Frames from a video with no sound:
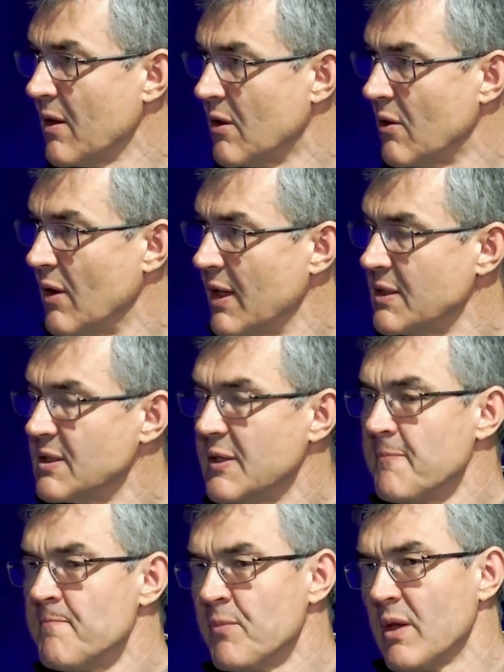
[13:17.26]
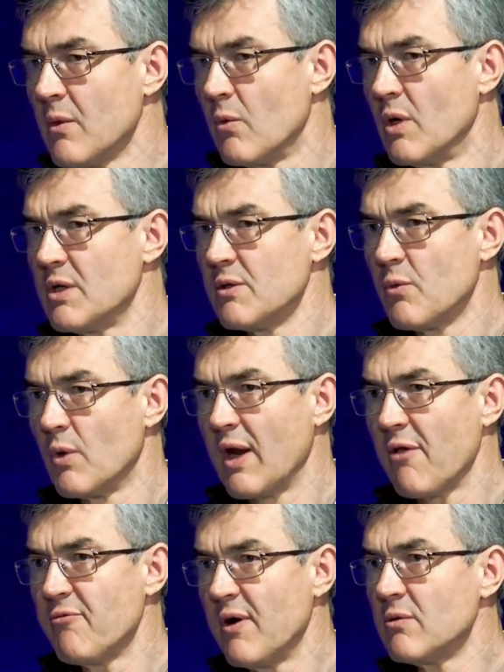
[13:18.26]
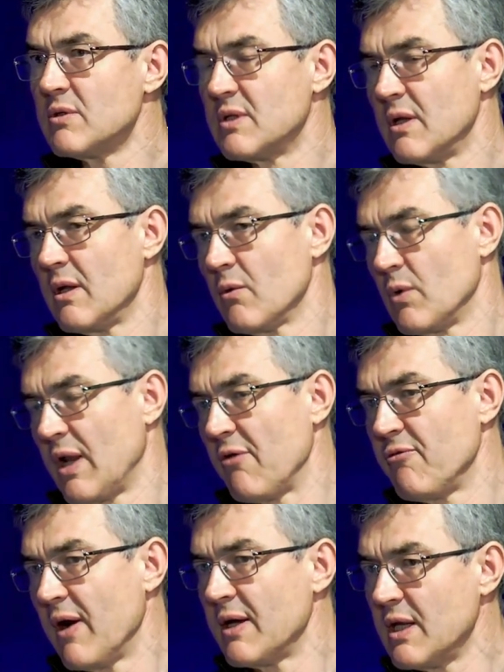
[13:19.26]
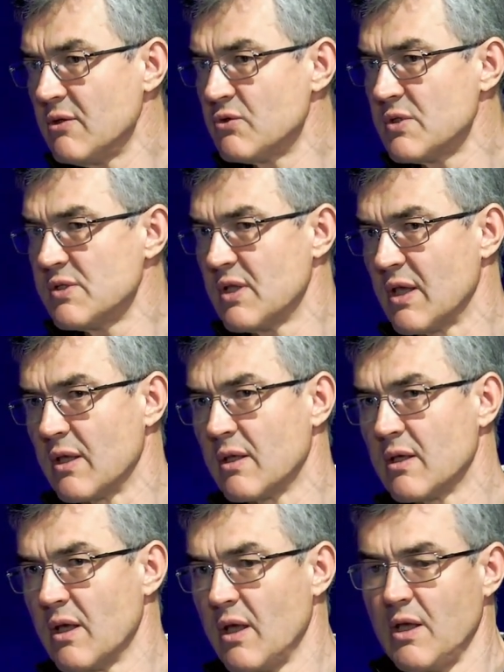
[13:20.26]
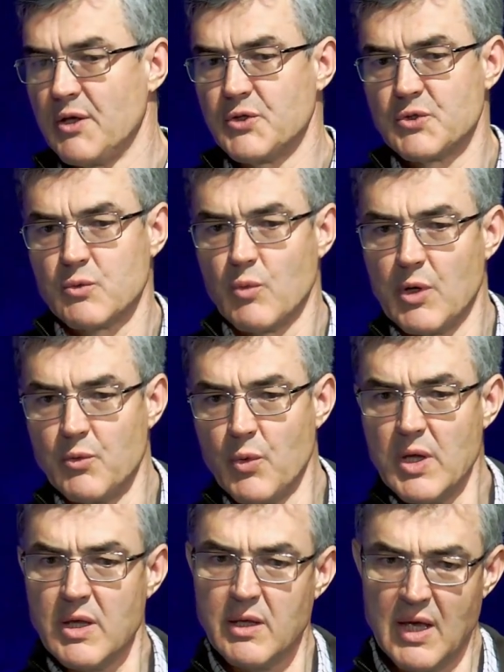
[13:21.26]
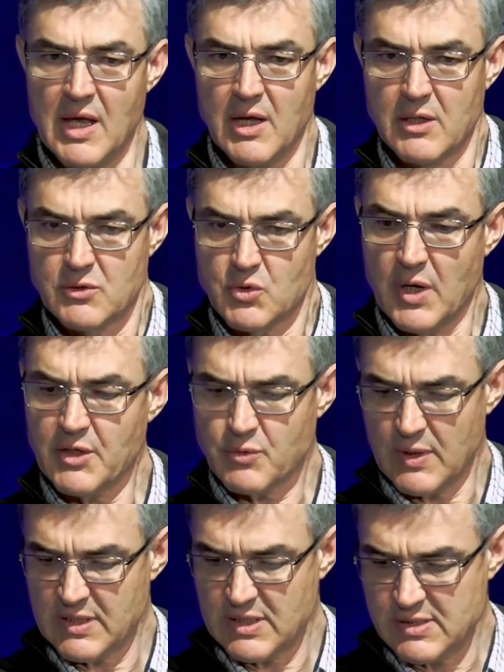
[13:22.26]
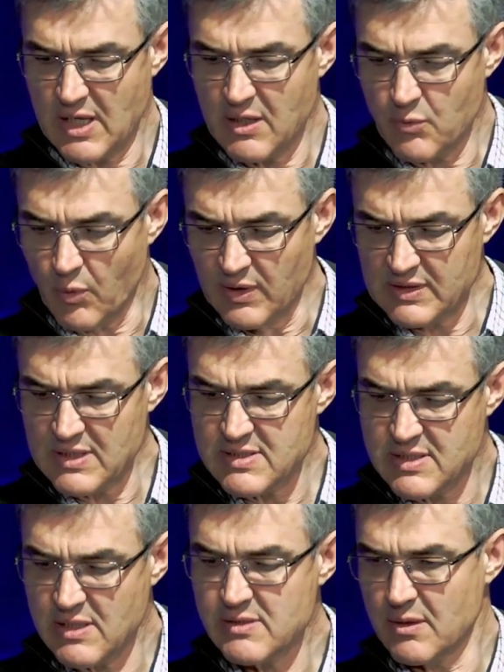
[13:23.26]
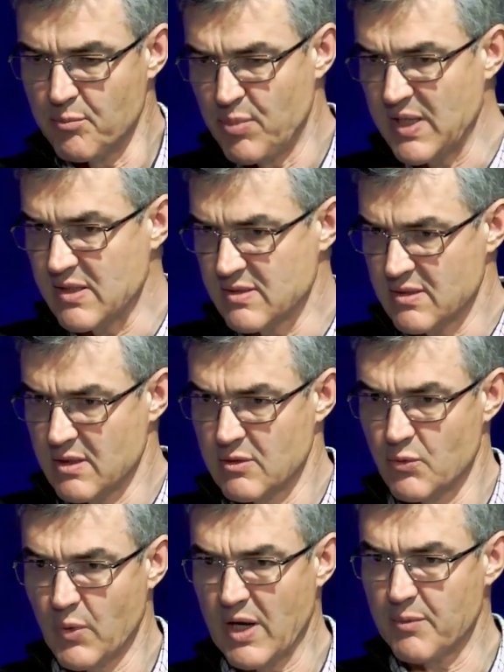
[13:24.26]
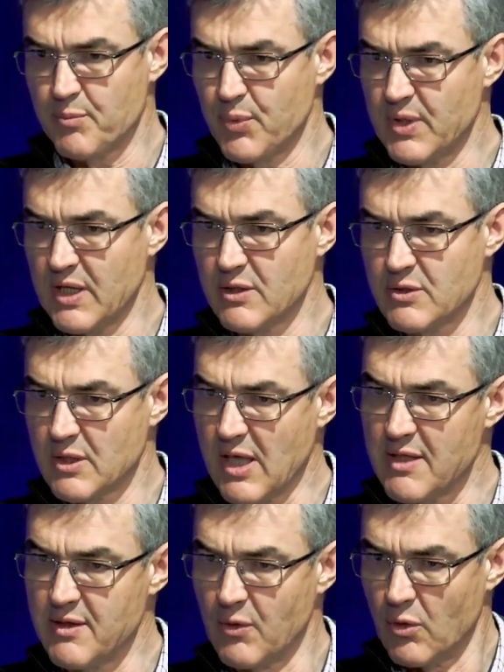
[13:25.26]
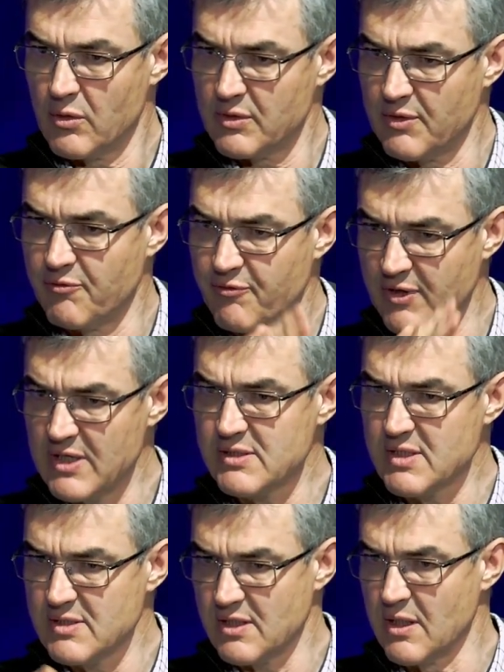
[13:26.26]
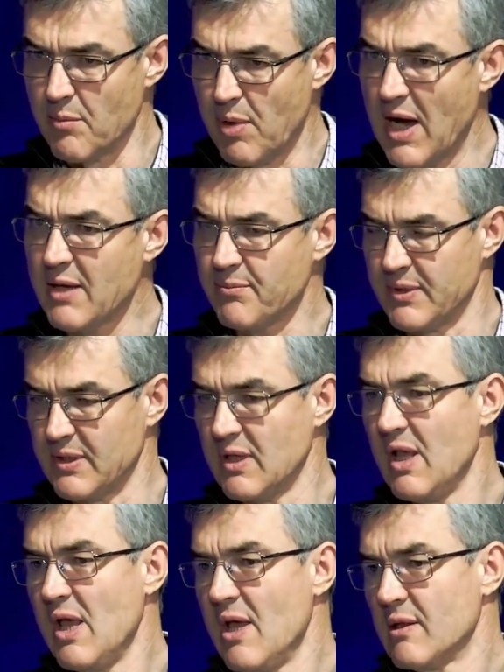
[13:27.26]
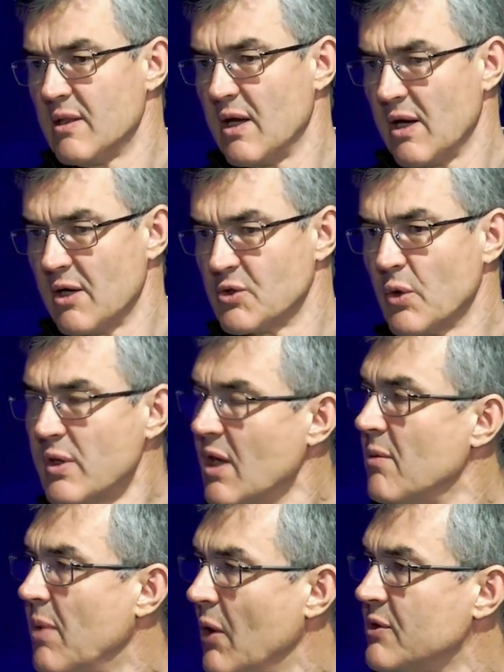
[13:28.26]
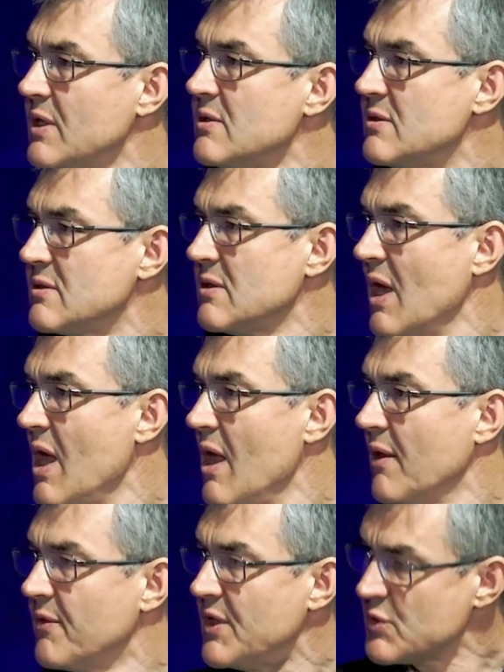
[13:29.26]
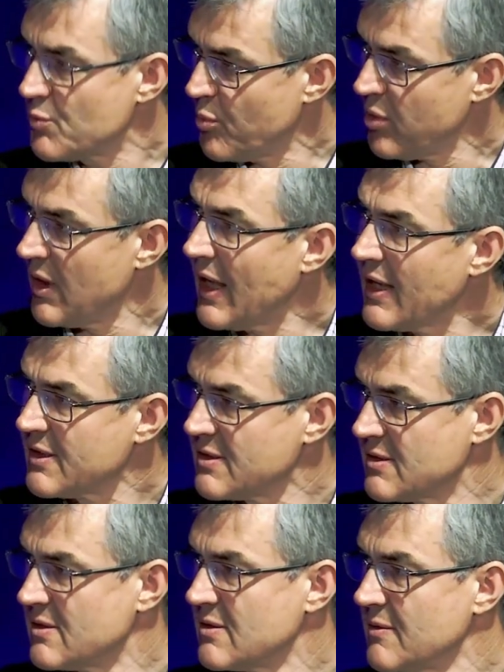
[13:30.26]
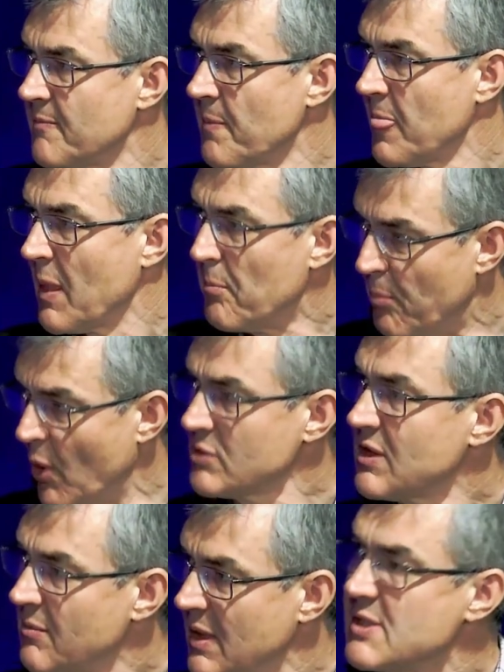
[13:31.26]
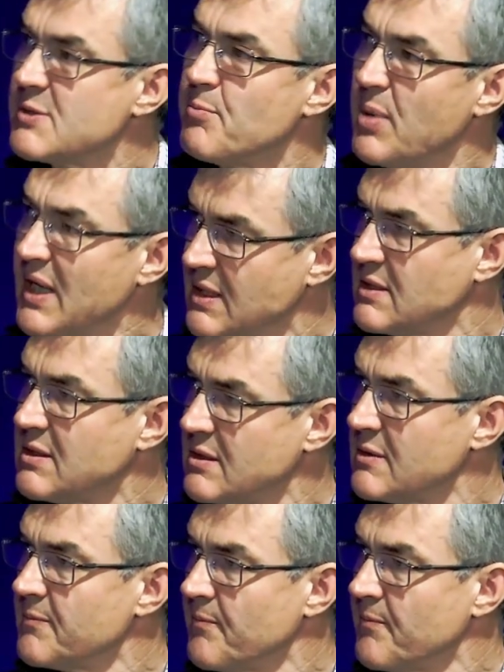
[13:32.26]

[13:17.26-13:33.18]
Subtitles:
all right? What I find interesting is when we try to understand what is this abyss, and we are putting together all the verses in the Bible that are talking about this place, bottomless pit,